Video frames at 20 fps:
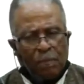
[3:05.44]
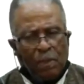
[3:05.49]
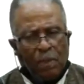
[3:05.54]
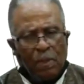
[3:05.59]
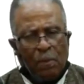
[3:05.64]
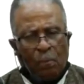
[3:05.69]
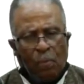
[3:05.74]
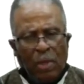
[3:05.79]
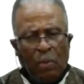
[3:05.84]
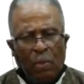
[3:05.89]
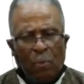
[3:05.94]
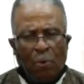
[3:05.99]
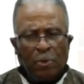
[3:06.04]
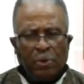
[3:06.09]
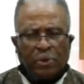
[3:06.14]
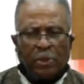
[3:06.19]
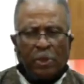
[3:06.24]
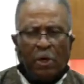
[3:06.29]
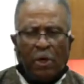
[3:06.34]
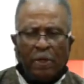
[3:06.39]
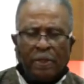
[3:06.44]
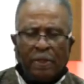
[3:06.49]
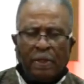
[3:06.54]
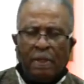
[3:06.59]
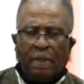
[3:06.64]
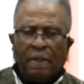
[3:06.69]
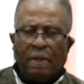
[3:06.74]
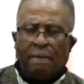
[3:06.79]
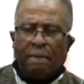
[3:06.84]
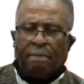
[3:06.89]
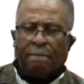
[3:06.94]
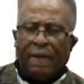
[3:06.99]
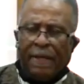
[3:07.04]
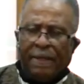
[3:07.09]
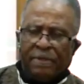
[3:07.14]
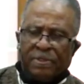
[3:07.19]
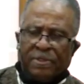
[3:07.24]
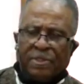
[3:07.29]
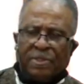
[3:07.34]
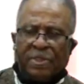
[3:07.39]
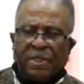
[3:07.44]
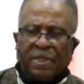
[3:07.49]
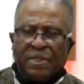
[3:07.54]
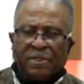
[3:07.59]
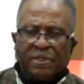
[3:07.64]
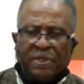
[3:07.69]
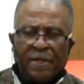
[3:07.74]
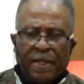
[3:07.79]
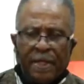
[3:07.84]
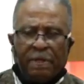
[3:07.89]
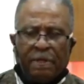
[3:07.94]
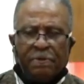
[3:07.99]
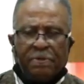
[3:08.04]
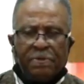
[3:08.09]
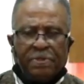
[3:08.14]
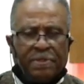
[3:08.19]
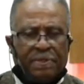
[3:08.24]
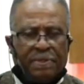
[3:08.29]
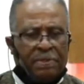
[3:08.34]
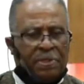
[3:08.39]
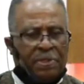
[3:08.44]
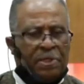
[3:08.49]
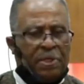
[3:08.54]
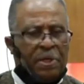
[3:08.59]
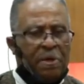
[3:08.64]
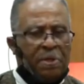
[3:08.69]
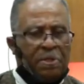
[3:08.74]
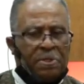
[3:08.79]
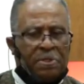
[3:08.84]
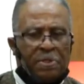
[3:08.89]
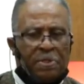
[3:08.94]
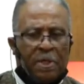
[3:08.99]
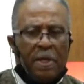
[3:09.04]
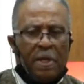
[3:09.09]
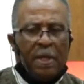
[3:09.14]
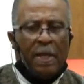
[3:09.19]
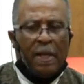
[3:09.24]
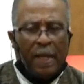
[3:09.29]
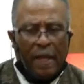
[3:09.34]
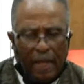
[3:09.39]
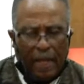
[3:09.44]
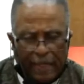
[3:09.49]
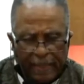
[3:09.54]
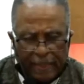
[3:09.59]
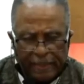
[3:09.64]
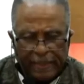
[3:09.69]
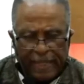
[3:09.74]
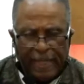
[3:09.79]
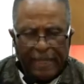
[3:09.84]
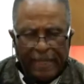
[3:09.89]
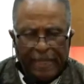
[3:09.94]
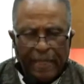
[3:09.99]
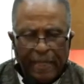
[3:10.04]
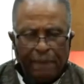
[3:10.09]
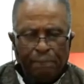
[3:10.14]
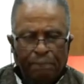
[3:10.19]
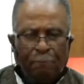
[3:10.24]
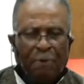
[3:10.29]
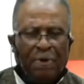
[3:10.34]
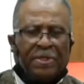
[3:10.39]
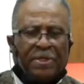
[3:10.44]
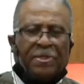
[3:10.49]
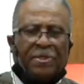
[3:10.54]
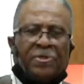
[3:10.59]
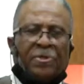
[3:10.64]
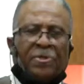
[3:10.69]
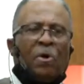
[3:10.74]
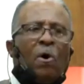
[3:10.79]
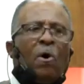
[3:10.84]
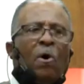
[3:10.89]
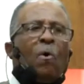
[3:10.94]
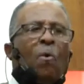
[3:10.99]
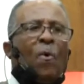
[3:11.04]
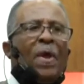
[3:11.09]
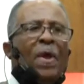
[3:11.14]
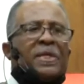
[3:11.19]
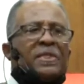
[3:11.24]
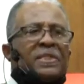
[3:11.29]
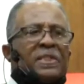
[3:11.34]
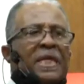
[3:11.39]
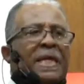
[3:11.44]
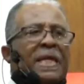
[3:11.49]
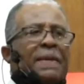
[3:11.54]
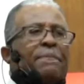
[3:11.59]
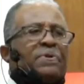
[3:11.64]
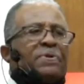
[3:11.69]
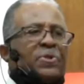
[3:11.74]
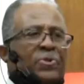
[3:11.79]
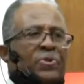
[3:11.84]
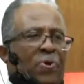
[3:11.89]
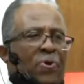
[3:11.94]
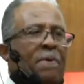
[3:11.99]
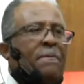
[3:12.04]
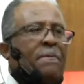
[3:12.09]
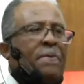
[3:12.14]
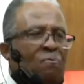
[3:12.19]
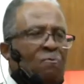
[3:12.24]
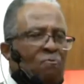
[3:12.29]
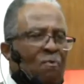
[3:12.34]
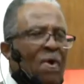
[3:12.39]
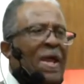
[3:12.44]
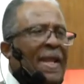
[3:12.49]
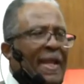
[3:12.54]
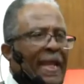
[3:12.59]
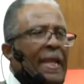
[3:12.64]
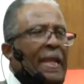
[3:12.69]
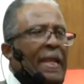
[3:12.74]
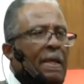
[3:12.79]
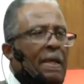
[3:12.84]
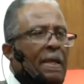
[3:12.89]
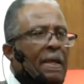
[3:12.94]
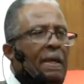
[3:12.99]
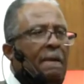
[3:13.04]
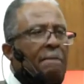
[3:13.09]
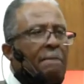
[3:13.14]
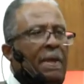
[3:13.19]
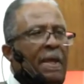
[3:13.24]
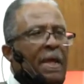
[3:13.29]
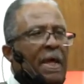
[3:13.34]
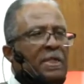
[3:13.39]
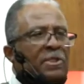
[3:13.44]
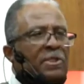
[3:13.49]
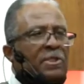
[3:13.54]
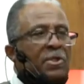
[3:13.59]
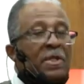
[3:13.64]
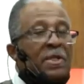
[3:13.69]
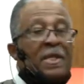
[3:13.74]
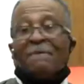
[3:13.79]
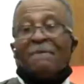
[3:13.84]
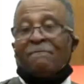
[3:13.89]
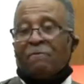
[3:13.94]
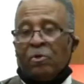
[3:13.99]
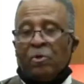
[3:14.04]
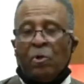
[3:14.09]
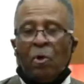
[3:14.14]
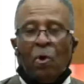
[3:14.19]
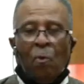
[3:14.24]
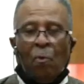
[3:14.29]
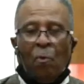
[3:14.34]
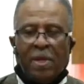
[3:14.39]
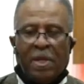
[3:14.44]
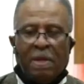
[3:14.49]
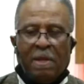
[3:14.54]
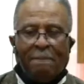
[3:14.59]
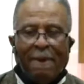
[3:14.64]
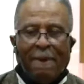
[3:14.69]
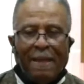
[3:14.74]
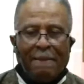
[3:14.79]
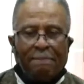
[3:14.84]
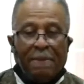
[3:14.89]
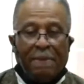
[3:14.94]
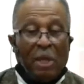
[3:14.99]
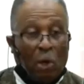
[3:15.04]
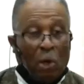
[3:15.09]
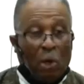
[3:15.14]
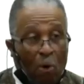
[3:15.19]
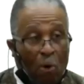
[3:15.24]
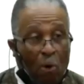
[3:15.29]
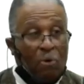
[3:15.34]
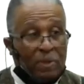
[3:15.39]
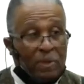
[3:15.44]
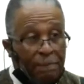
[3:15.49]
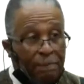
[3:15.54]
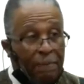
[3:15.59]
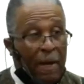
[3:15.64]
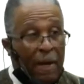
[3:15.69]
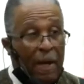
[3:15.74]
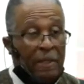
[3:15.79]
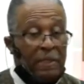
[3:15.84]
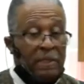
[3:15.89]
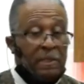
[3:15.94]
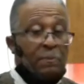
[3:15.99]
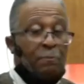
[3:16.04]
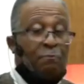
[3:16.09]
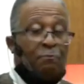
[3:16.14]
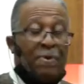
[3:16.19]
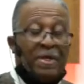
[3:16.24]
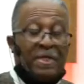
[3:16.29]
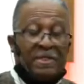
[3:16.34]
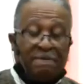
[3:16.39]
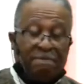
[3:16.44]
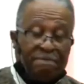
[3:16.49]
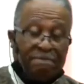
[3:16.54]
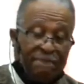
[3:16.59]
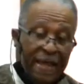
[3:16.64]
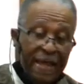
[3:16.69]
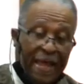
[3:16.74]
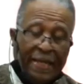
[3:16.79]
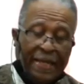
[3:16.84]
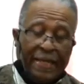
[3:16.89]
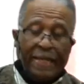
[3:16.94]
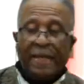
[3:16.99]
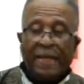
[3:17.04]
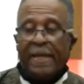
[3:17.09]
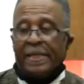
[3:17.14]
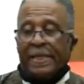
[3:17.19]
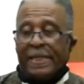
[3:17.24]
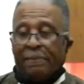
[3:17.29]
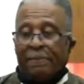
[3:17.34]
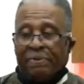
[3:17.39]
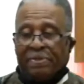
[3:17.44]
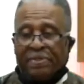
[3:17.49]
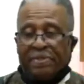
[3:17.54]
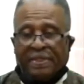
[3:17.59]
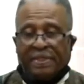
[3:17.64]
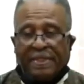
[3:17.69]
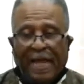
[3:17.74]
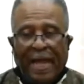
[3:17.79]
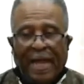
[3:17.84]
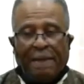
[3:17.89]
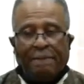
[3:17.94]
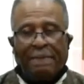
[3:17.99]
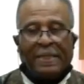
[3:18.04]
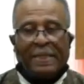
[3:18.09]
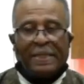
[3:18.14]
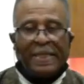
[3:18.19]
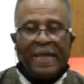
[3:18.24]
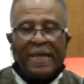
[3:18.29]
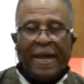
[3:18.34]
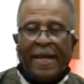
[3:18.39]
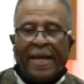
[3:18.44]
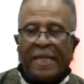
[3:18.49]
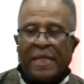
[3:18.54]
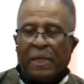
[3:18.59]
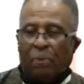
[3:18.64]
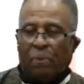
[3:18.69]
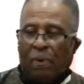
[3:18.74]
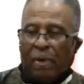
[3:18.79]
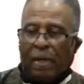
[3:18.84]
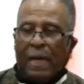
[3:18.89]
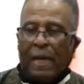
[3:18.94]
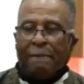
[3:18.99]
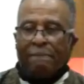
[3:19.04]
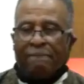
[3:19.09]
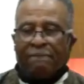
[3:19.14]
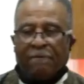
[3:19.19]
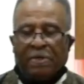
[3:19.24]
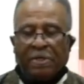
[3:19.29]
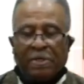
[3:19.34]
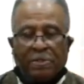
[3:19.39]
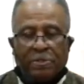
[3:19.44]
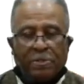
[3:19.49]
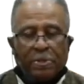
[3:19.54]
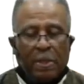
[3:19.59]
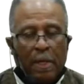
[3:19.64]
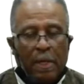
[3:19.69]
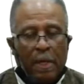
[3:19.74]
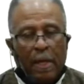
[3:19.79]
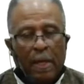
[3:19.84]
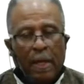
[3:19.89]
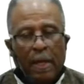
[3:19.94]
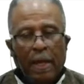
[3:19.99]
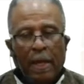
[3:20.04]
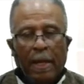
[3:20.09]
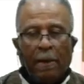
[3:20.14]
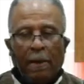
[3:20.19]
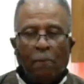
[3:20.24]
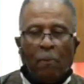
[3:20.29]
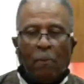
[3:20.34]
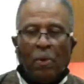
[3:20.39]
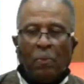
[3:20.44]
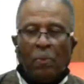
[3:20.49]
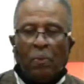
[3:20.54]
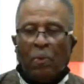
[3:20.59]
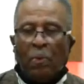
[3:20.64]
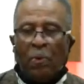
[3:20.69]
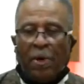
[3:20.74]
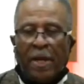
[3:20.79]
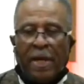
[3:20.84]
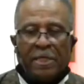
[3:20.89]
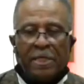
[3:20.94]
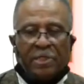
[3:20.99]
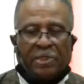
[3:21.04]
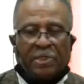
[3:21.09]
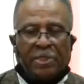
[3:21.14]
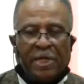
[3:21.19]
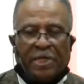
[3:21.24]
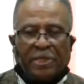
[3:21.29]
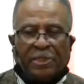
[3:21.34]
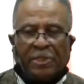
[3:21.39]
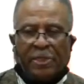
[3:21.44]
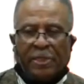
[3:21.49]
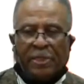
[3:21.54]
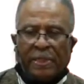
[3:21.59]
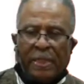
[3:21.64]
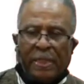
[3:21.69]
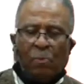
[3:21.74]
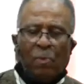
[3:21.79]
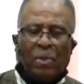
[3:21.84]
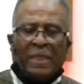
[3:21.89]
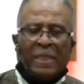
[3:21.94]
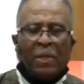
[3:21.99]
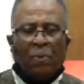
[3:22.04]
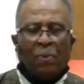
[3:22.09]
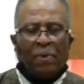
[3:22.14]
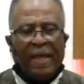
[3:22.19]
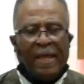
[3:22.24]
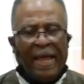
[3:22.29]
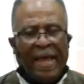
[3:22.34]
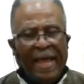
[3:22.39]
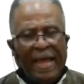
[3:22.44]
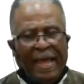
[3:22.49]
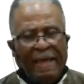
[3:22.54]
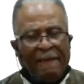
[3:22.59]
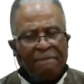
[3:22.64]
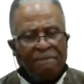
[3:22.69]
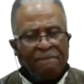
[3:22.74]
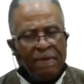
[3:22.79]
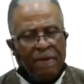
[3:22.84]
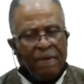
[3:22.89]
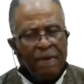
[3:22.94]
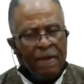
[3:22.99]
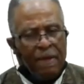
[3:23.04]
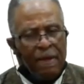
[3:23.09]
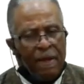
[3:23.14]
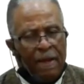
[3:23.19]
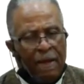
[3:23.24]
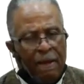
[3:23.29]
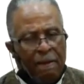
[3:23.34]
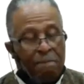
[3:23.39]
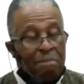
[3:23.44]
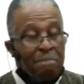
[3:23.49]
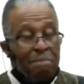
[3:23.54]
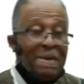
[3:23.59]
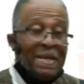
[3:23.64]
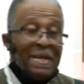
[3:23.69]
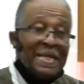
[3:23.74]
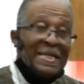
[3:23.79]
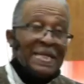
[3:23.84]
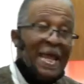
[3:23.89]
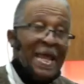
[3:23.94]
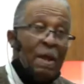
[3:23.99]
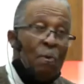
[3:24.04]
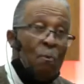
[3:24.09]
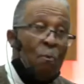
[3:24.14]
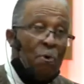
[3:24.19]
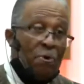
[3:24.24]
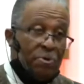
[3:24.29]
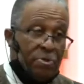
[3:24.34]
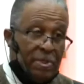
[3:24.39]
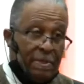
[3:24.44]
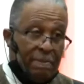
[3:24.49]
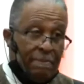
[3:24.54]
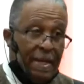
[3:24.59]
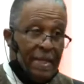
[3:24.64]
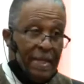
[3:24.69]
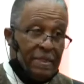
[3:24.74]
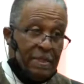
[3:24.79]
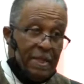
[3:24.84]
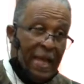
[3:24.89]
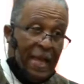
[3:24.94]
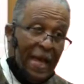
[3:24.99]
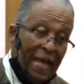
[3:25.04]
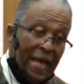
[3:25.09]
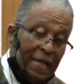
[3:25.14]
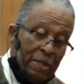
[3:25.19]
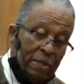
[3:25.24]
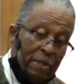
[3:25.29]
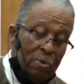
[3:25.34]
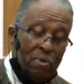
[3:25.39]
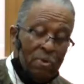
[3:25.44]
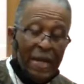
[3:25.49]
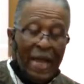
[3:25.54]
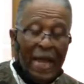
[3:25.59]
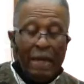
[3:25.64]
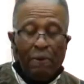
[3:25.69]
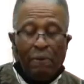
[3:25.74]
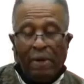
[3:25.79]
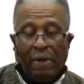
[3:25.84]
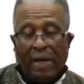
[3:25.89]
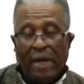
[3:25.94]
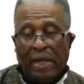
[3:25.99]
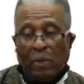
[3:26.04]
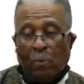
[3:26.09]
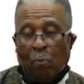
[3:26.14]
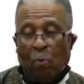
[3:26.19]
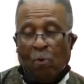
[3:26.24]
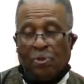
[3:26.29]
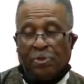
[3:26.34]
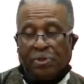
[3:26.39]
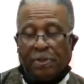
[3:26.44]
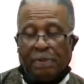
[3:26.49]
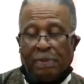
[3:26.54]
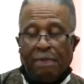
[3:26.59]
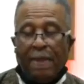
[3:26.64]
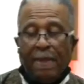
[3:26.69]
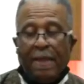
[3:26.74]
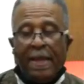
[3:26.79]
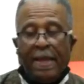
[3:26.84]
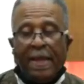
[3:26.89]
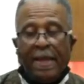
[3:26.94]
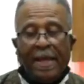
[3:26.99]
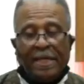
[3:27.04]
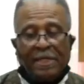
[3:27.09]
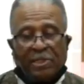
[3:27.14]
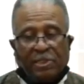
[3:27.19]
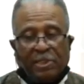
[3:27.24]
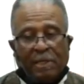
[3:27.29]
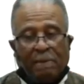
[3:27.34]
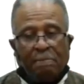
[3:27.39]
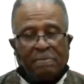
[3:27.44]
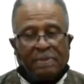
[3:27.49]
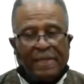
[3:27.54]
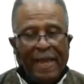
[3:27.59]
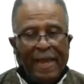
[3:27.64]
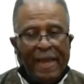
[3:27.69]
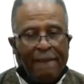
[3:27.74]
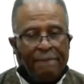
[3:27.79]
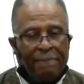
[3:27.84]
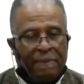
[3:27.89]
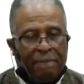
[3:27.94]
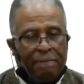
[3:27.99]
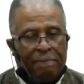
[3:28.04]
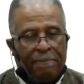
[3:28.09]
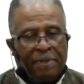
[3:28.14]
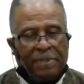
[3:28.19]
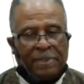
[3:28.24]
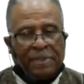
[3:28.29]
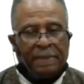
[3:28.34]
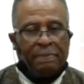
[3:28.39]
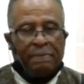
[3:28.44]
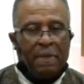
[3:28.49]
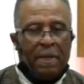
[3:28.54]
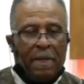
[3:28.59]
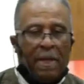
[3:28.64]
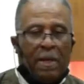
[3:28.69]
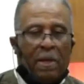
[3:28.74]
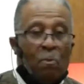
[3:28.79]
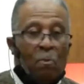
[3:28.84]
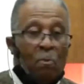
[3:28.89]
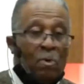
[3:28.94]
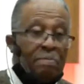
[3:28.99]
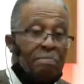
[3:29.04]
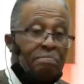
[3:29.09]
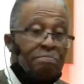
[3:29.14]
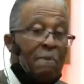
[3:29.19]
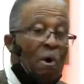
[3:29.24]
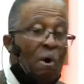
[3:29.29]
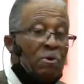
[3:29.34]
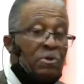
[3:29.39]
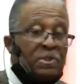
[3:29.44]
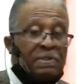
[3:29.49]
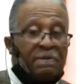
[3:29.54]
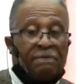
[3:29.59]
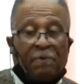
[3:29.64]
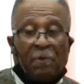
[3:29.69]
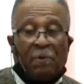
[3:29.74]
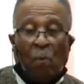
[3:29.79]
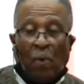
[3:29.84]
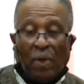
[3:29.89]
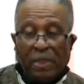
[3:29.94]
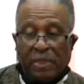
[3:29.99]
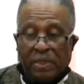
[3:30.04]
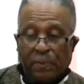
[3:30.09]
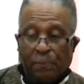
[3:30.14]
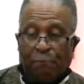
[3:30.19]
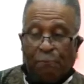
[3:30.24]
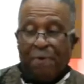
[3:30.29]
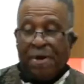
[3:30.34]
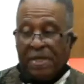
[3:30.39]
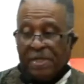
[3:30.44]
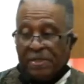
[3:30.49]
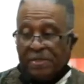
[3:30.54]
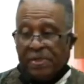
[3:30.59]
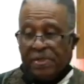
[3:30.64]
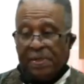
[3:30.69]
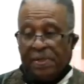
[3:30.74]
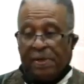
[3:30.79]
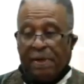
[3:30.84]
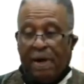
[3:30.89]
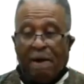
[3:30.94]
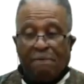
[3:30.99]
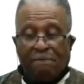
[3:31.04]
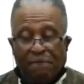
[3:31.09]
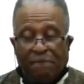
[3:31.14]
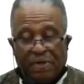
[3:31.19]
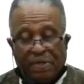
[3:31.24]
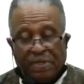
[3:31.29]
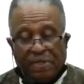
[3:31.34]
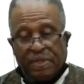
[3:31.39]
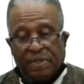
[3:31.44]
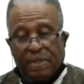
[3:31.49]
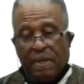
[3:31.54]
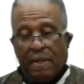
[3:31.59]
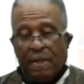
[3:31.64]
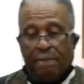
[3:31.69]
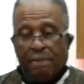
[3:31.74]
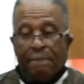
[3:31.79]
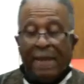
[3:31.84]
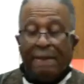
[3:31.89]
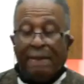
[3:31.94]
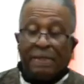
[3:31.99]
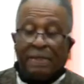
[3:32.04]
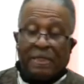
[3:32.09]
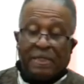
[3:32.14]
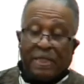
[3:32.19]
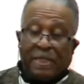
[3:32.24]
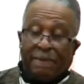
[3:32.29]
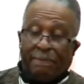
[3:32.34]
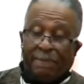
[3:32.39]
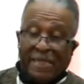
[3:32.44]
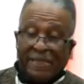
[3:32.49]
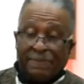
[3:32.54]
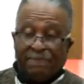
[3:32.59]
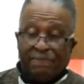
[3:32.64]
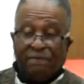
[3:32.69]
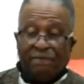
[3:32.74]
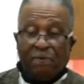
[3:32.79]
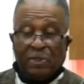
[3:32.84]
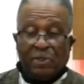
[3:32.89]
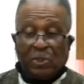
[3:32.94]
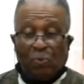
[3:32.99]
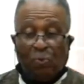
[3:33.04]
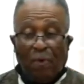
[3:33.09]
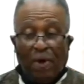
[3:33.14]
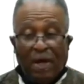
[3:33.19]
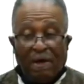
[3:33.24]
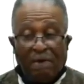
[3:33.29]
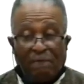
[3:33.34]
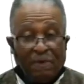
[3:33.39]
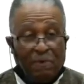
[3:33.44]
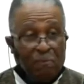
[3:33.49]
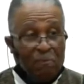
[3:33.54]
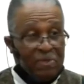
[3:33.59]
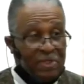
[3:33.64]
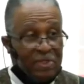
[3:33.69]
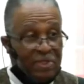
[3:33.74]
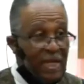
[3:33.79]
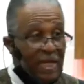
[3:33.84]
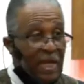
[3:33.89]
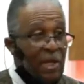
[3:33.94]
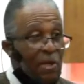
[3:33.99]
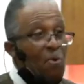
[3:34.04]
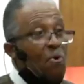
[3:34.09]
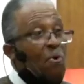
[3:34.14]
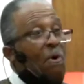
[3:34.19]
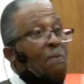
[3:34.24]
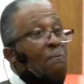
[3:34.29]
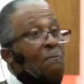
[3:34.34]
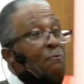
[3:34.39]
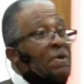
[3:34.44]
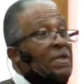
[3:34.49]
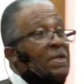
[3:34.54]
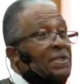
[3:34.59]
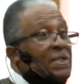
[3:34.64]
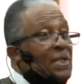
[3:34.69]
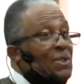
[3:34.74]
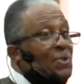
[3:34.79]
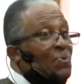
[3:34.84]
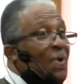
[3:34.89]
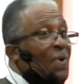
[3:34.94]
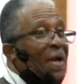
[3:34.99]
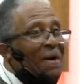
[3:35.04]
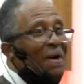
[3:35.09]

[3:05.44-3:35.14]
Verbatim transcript: We were taught by the seasoned elders of the church uh, that a preacher should always keep a sermon ready because you never know when you might be called upon to preach. In fact, there was a time at the annual conference uh, when we were in session and when they would have uh, midday worship at the high noon hour at worship. And sometime the bishop would motion for one of the preachers in the conference, maybe 10 minutes before 12, and would say, You're going to preach at 12.